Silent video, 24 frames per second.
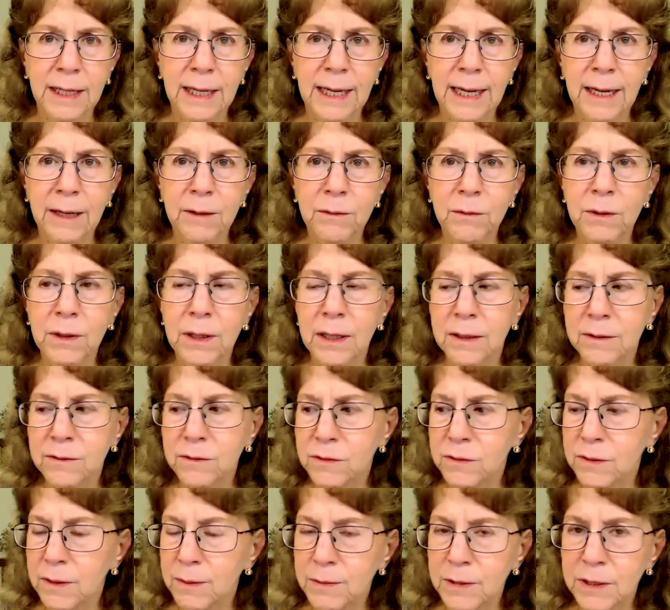And
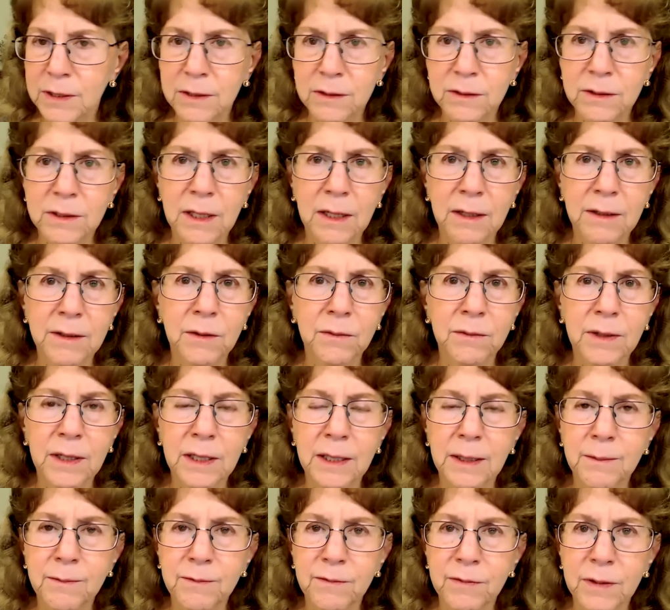so I'm going to tell you
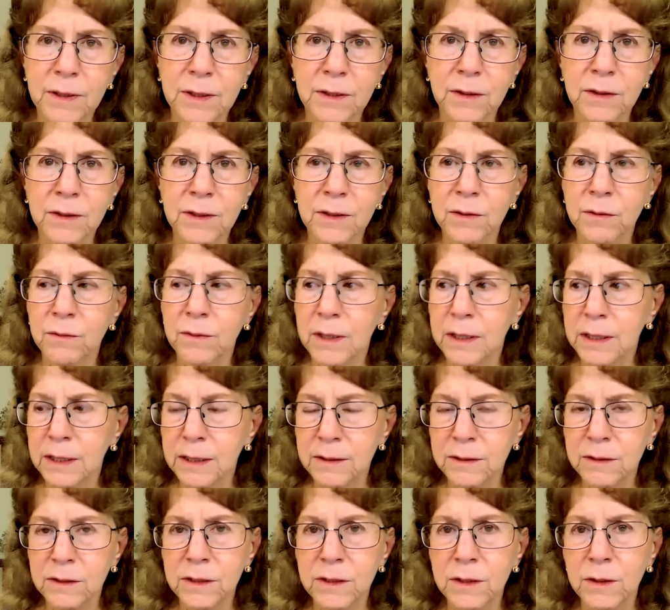right up front, you're going to run
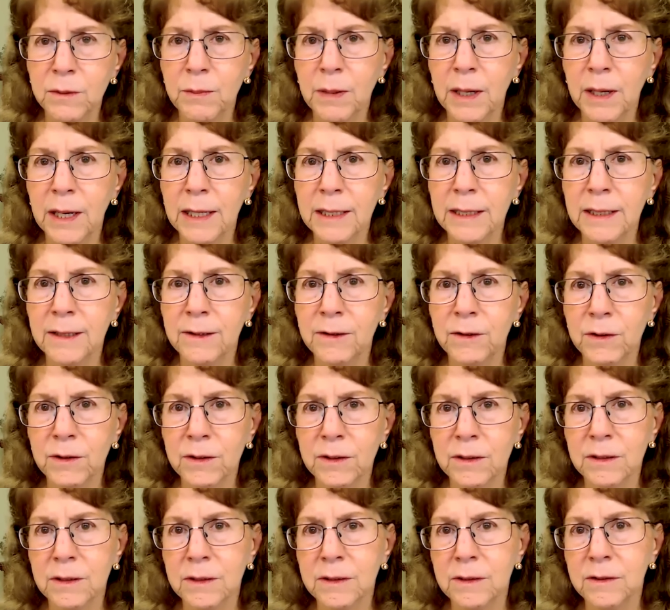into your body and you're
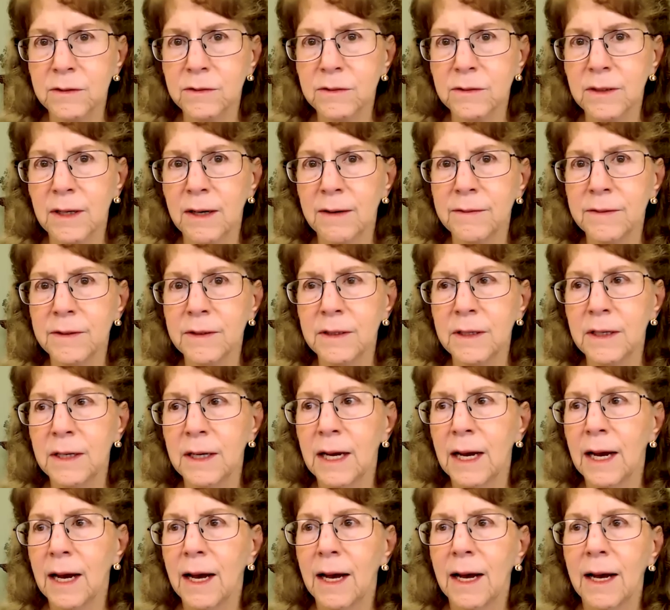going to discover
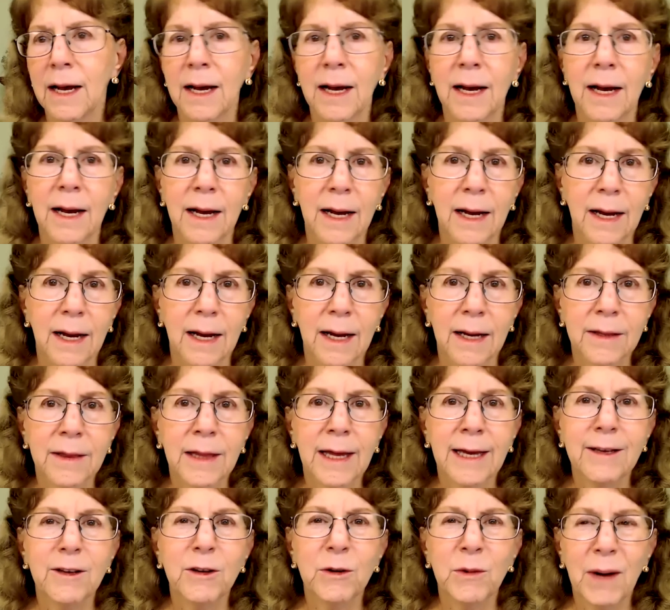
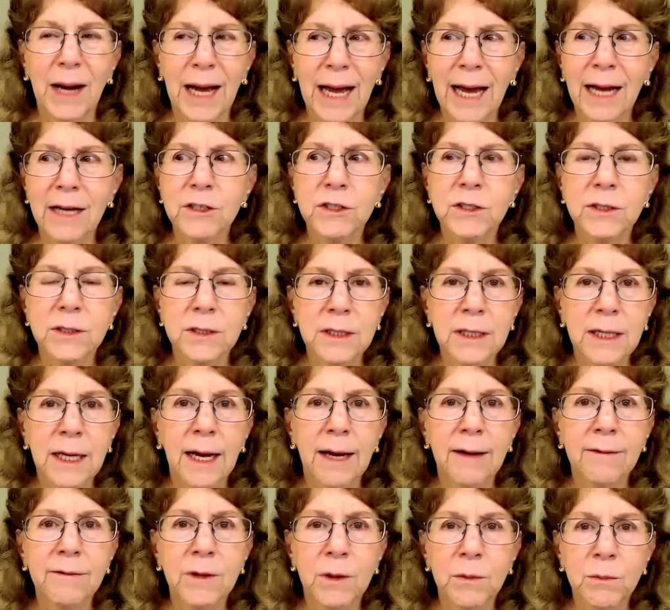that you actually
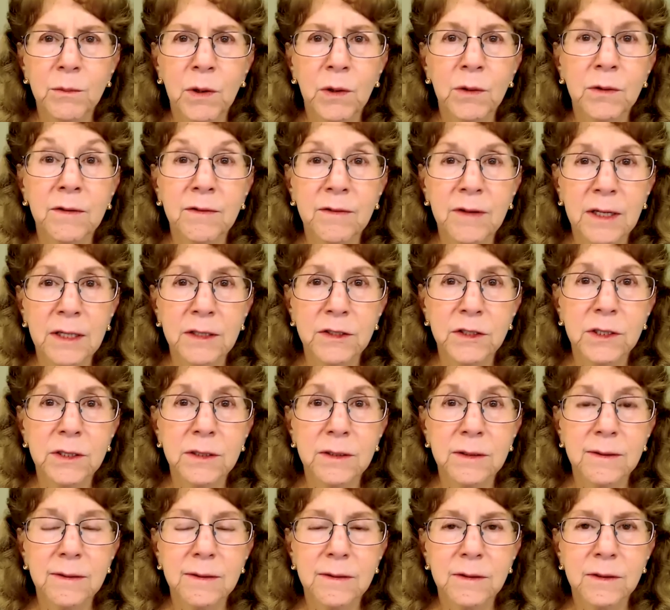have the
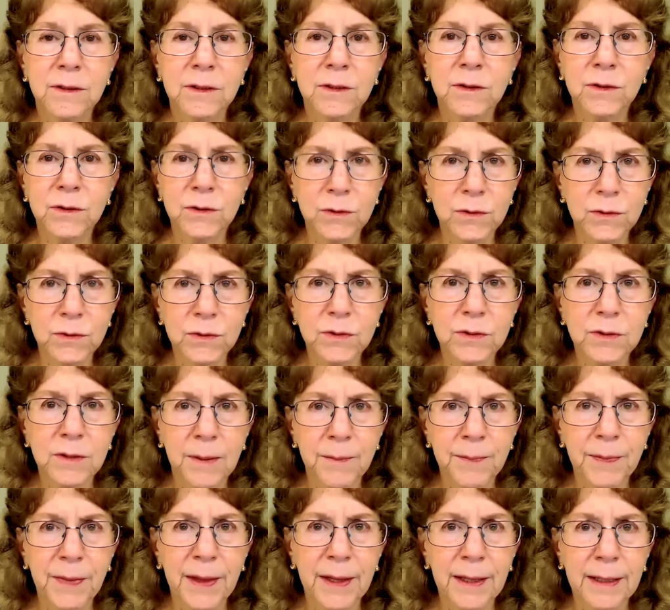motivation to do
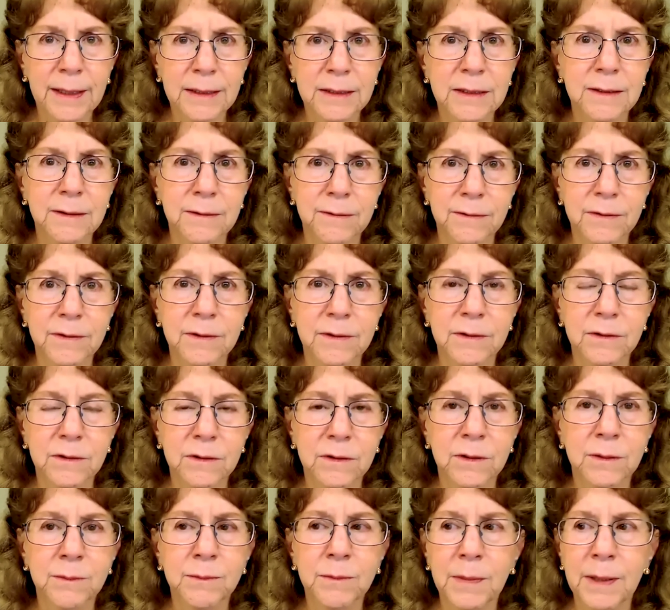something different,
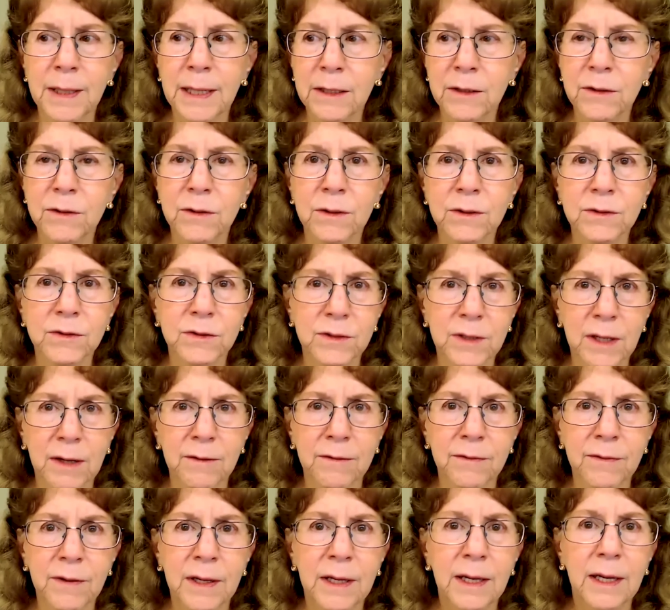to make
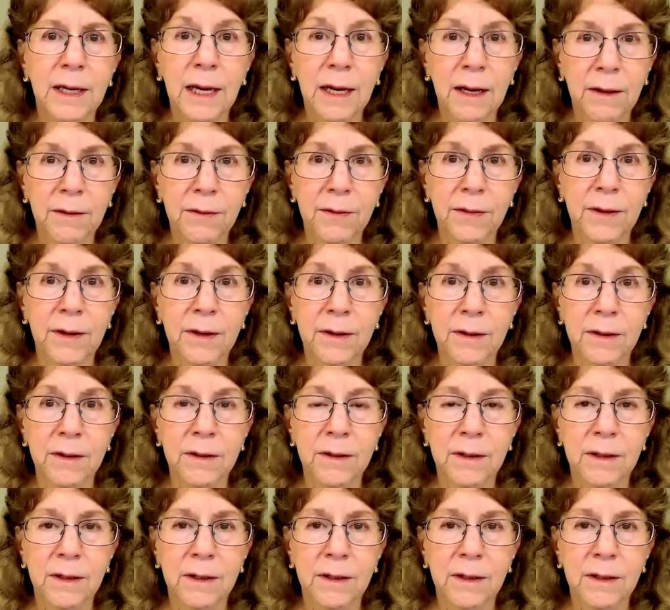yourself healthier.